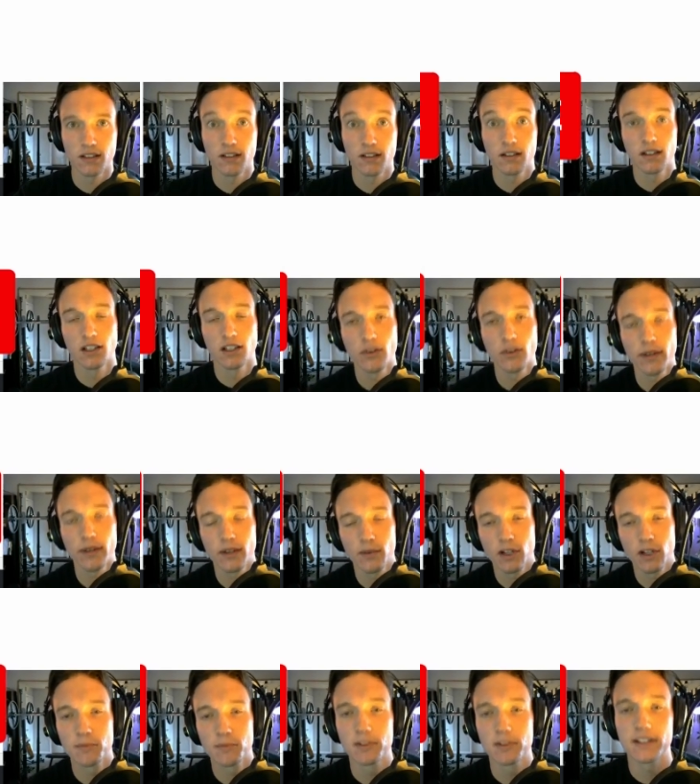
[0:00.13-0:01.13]
Hello and
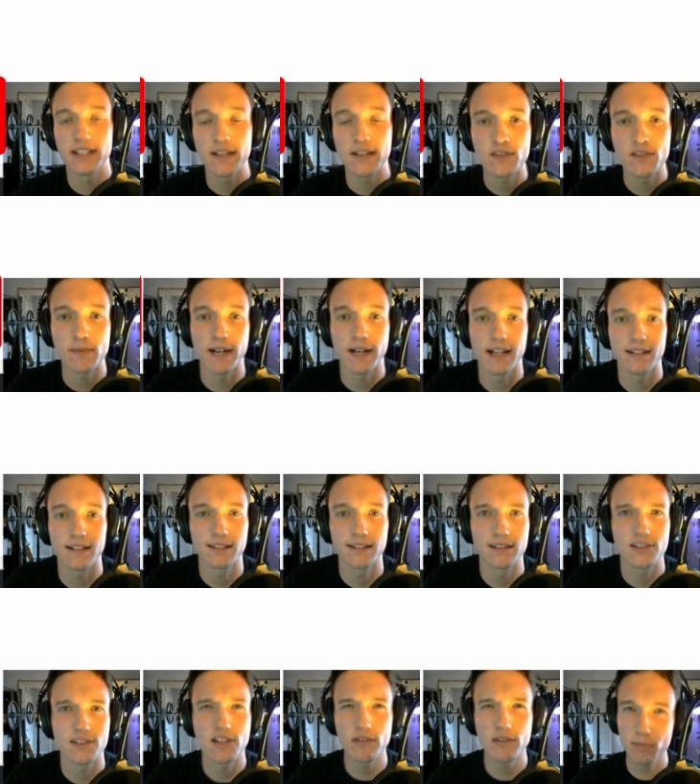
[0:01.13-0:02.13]
welcome to DevSpot. Do
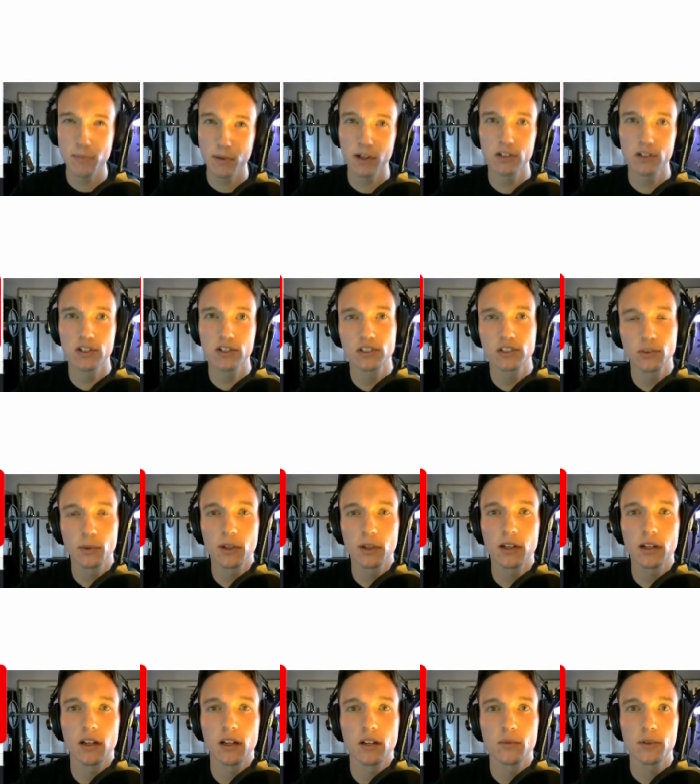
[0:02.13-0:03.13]
you have any projects you're working
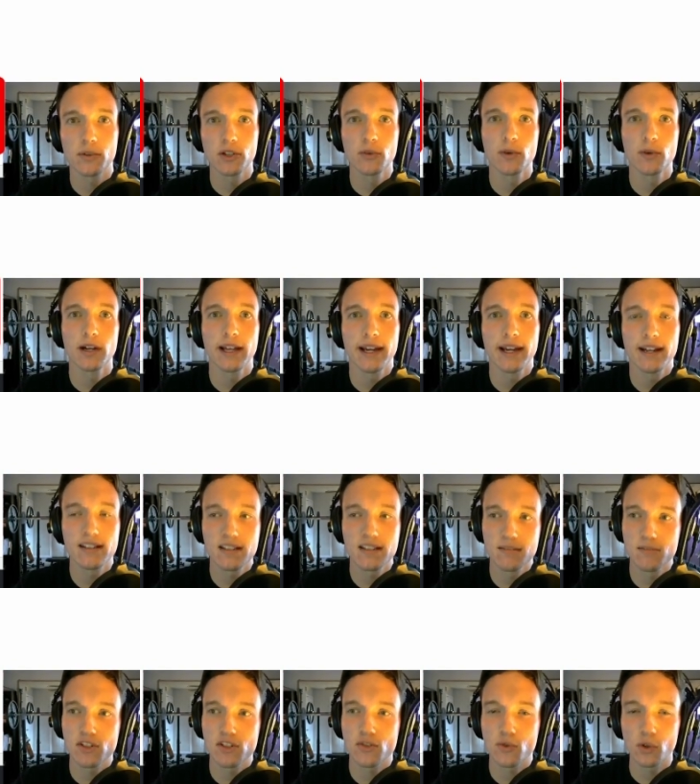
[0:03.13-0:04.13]
on where you want to add some
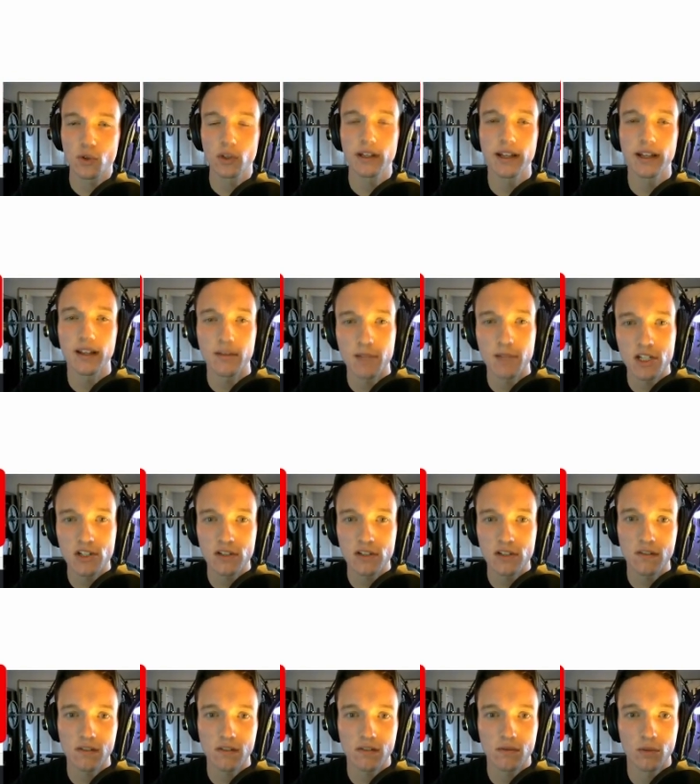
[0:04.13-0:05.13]
scrolling
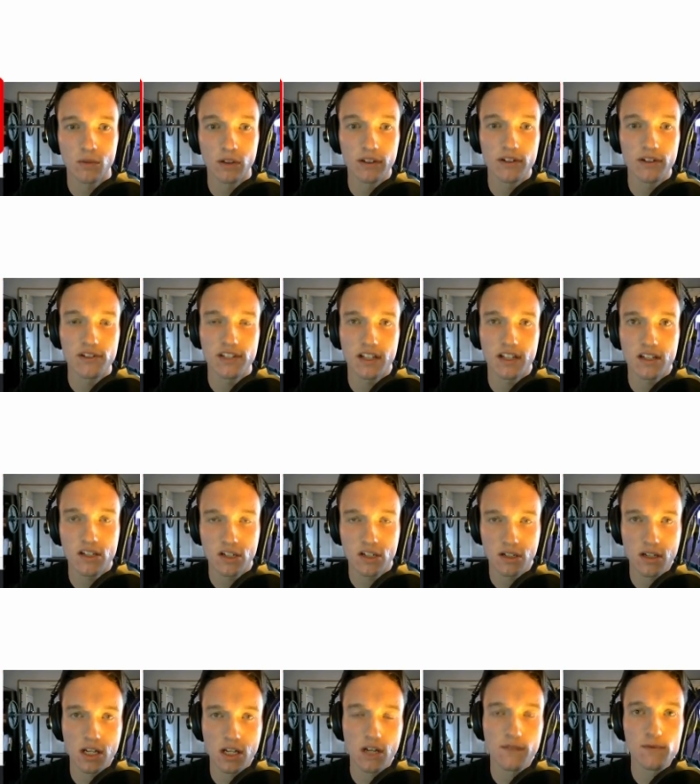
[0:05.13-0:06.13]
animations? Well,
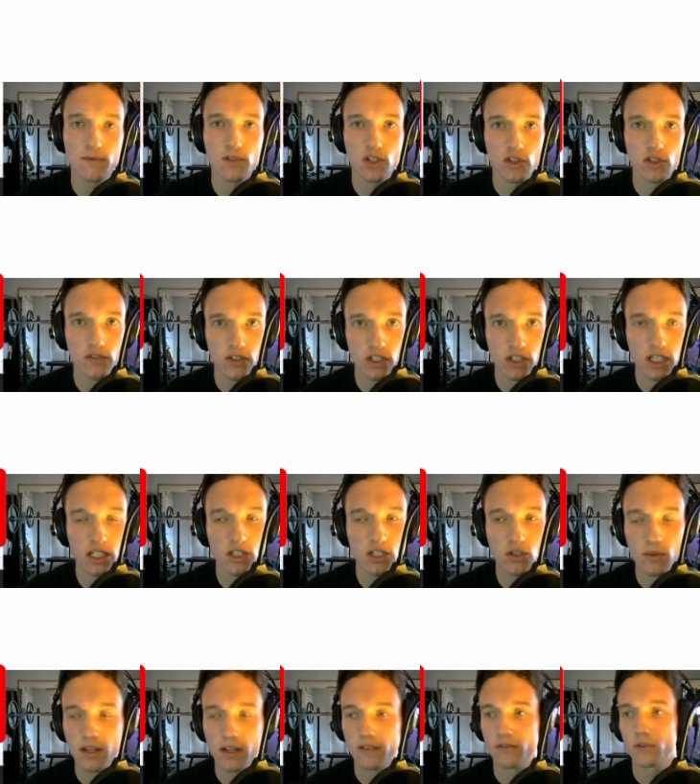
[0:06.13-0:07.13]
Intersection Observer can do
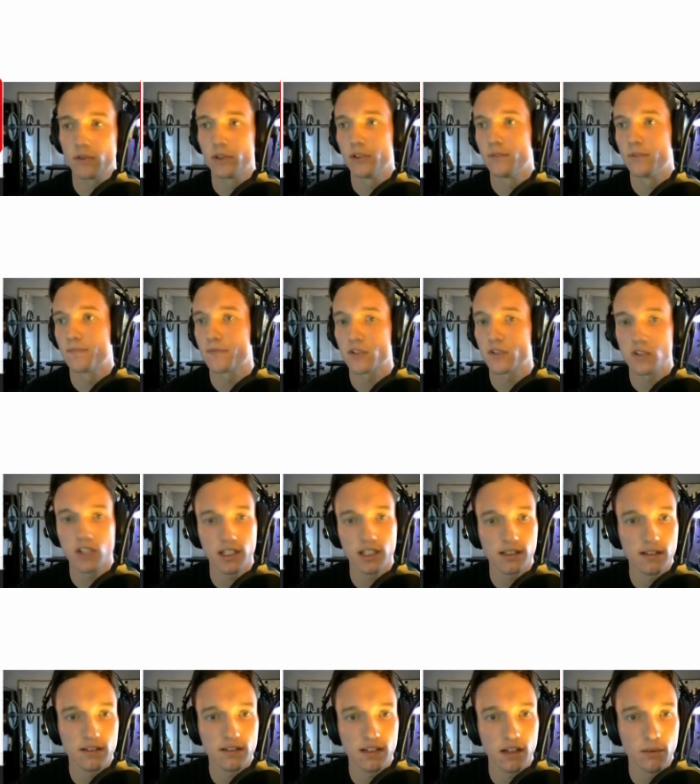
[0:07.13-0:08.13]
that for you. So check
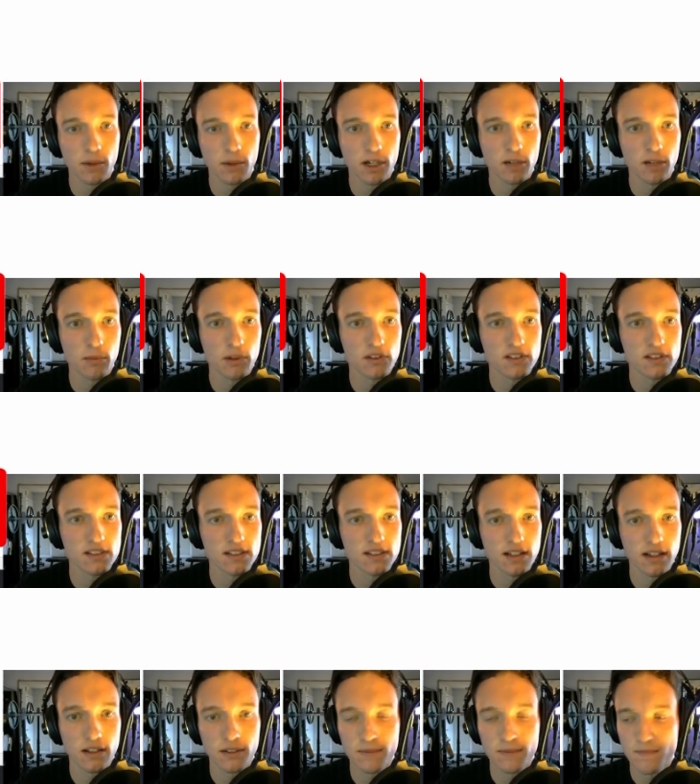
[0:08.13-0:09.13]
this out. We're going to put this
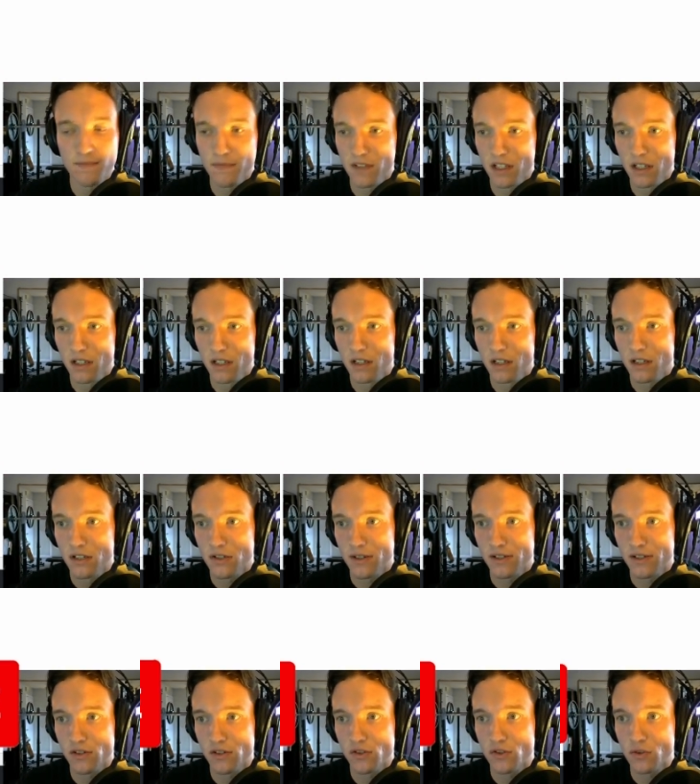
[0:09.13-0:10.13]
together. So as
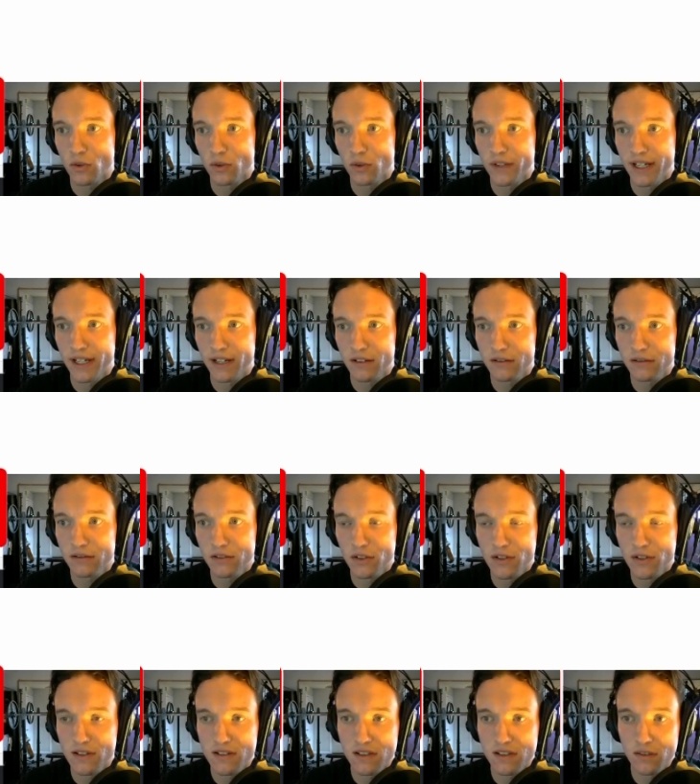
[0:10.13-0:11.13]
you scroll down, you
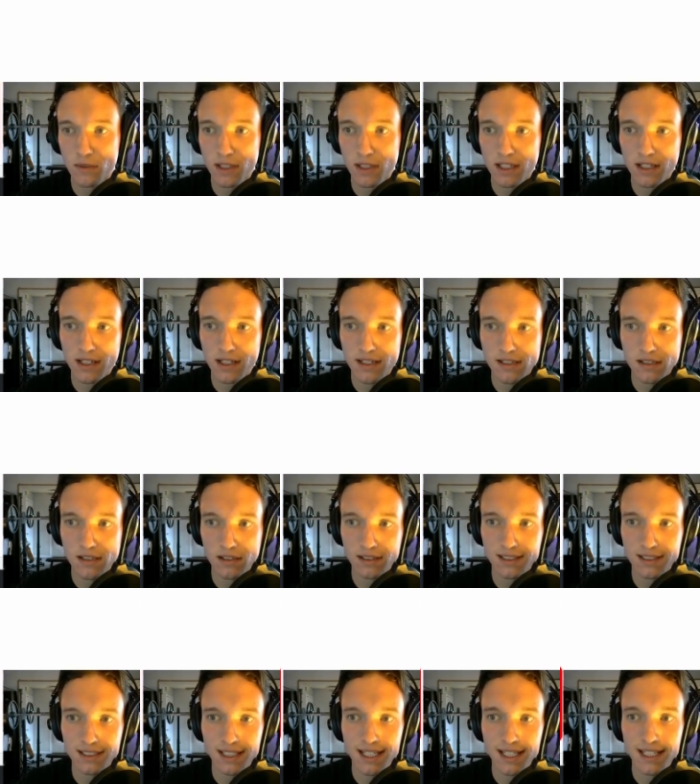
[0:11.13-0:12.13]
can see we get a nice little
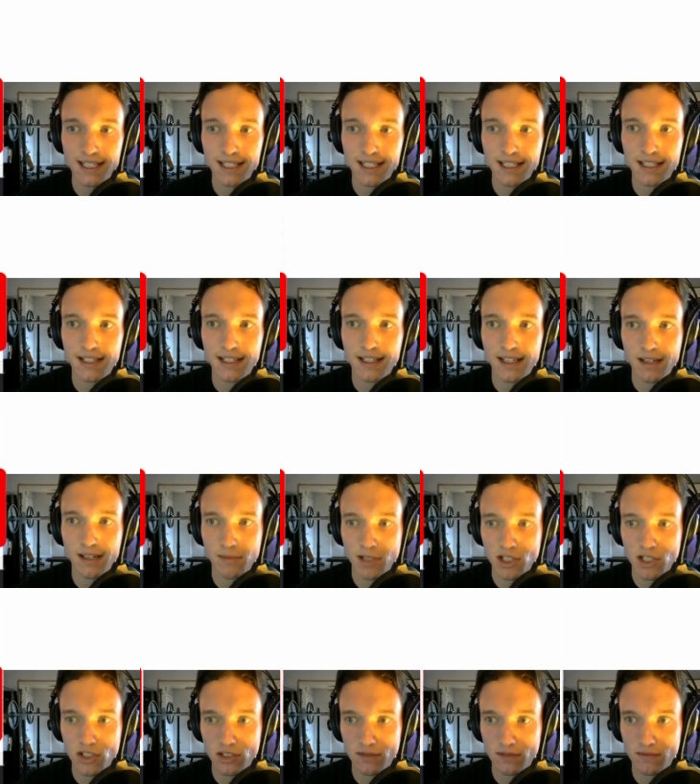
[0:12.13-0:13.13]
sliding in
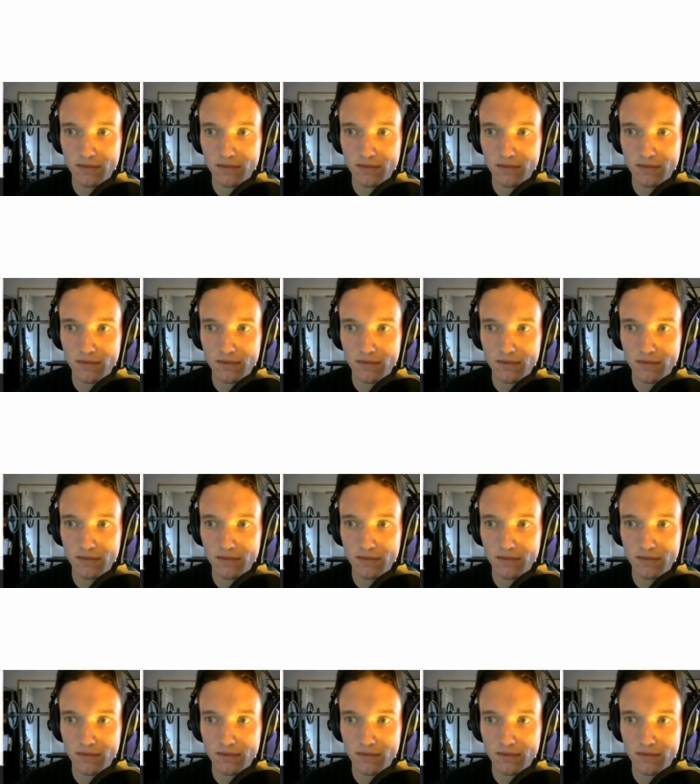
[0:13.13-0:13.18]
animation.